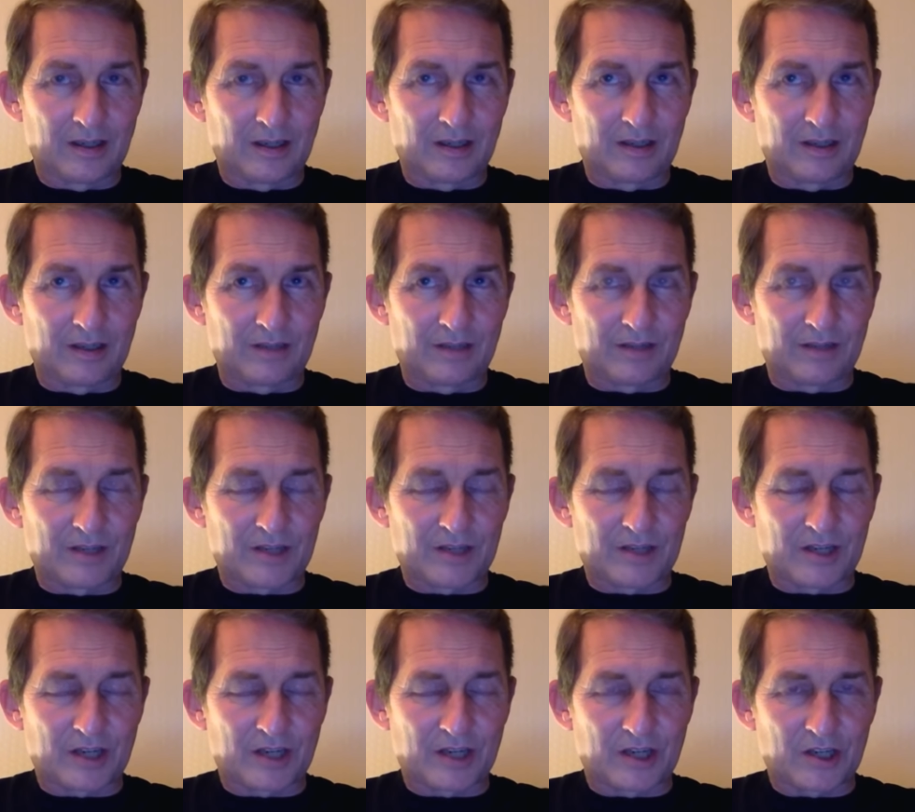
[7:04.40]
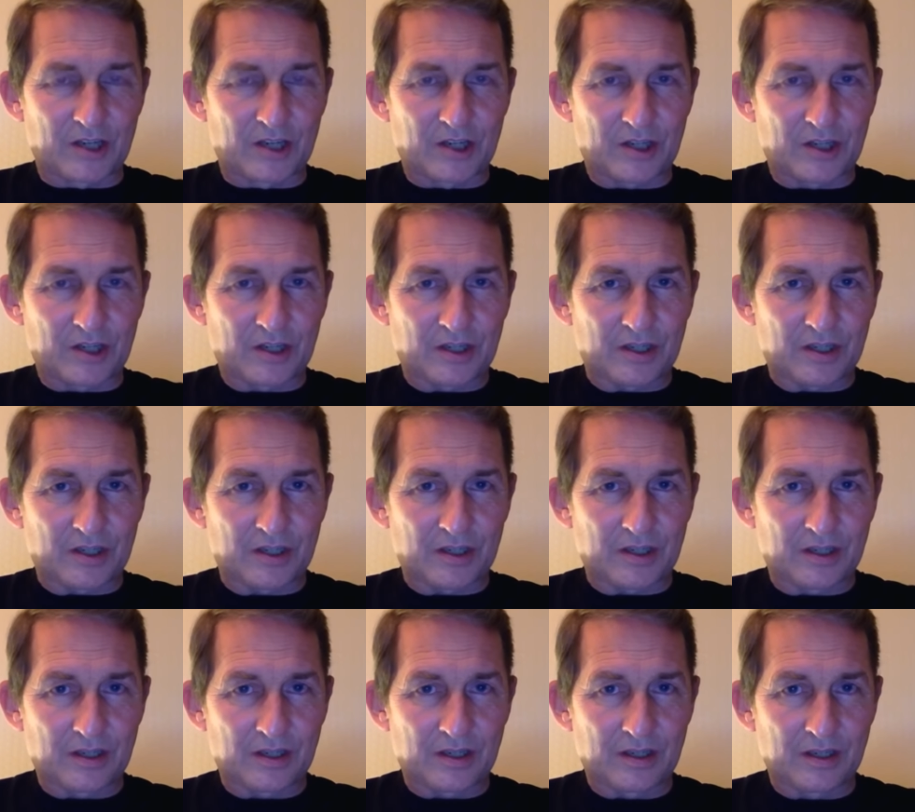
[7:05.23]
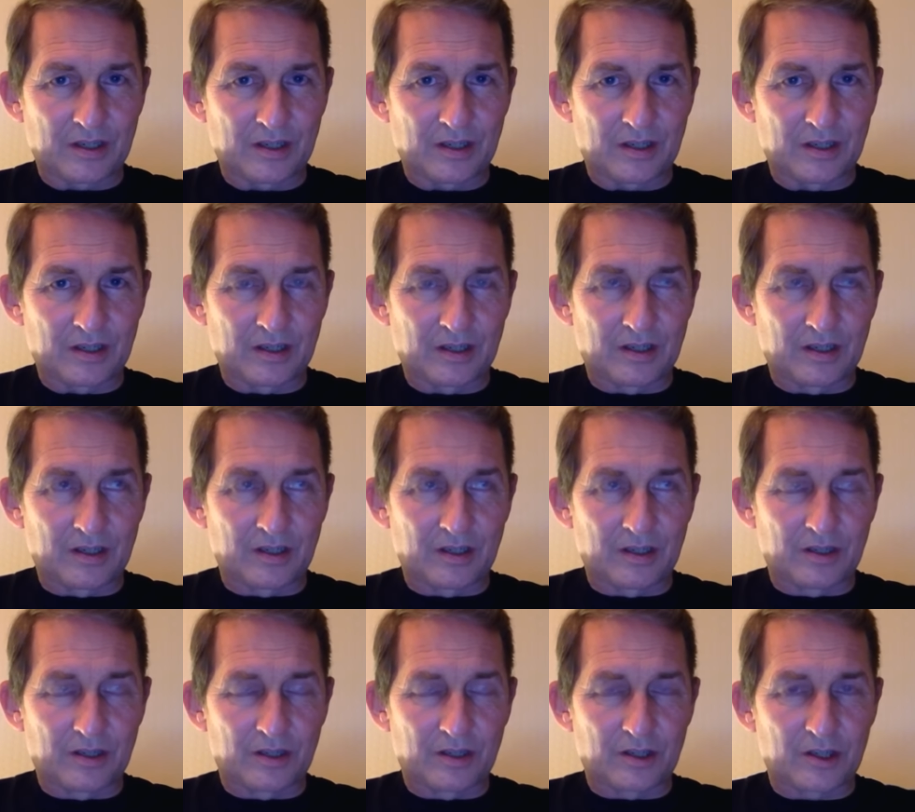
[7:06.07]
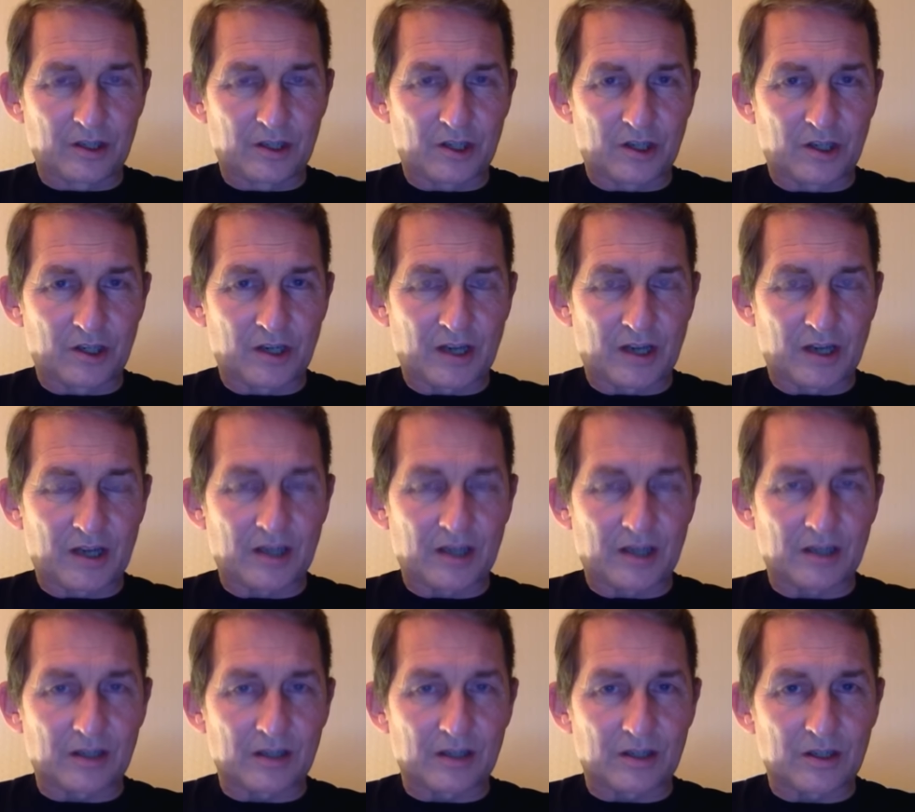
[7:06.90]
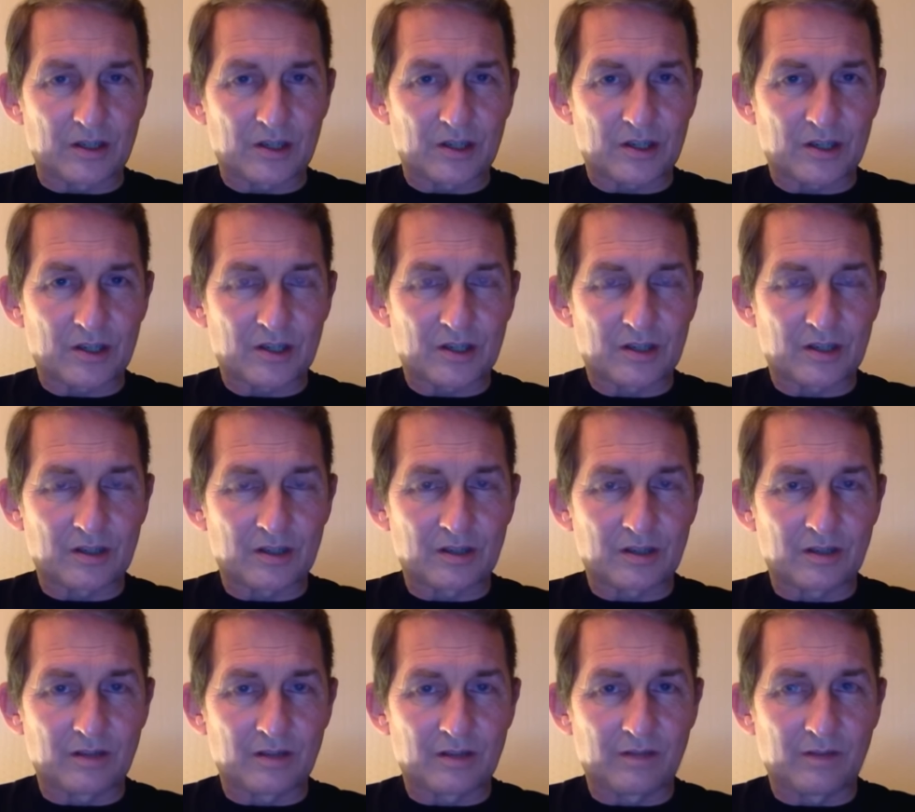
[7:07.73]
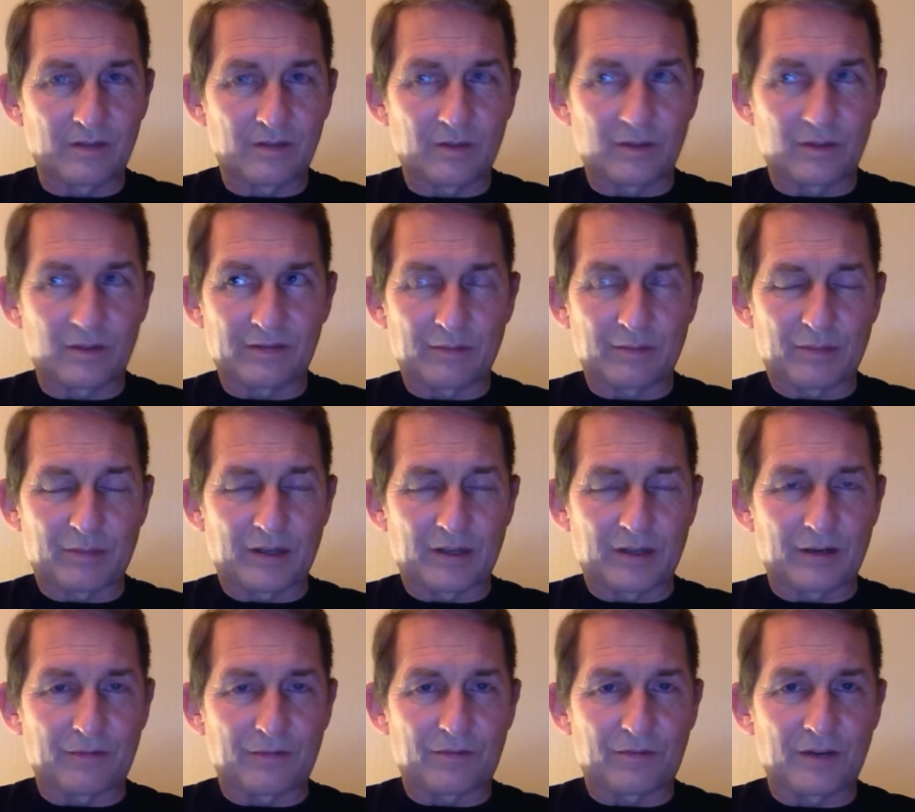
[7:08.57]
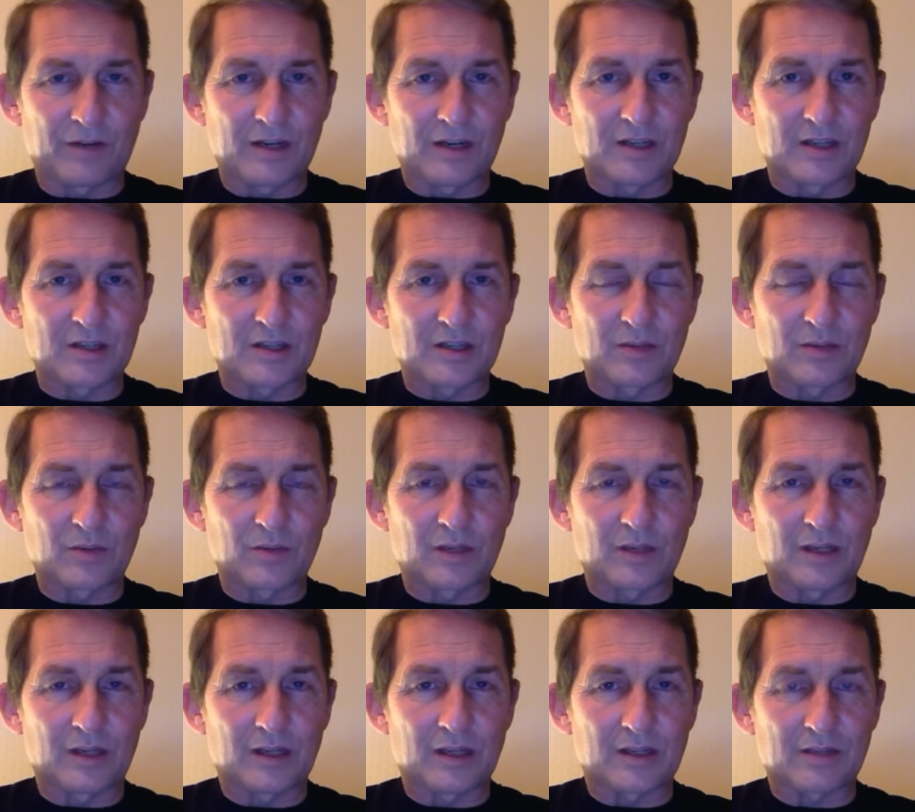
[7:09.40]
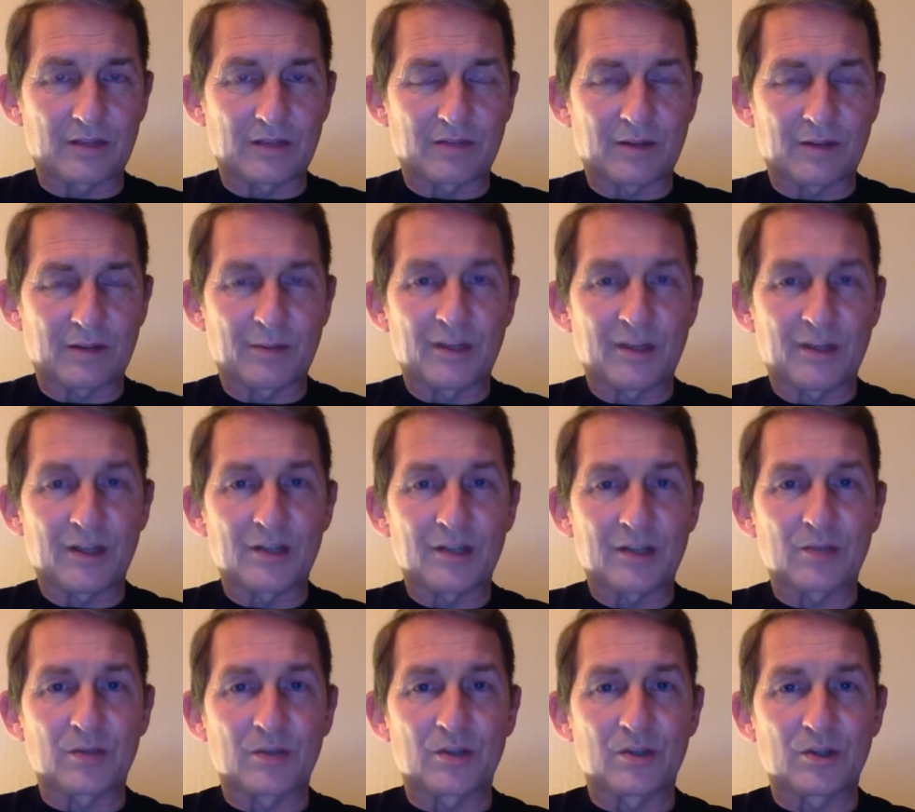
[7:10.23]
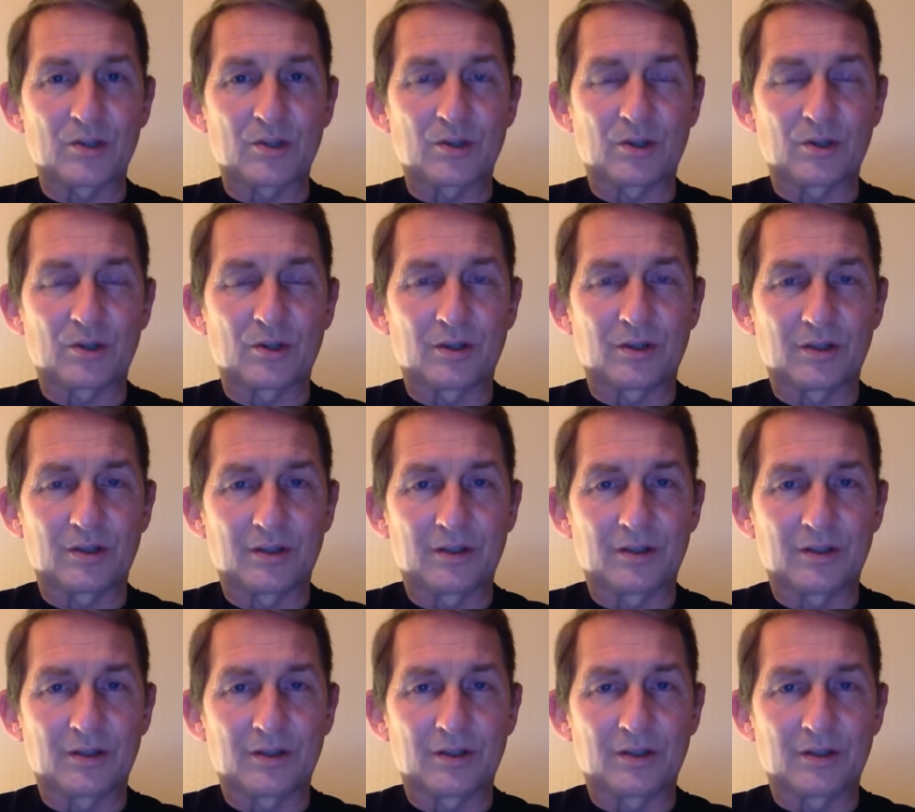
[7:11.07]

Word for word: the investigation, the shenanigans, for want of a better phrase, that we as a family had to endure,